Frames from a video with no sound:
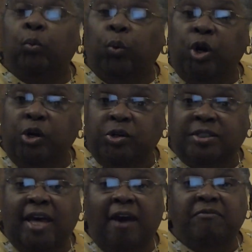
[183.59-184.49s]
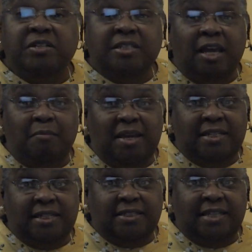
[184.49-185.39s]
words have the same
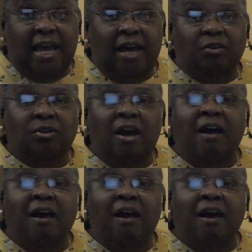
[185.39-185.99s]
ending sound,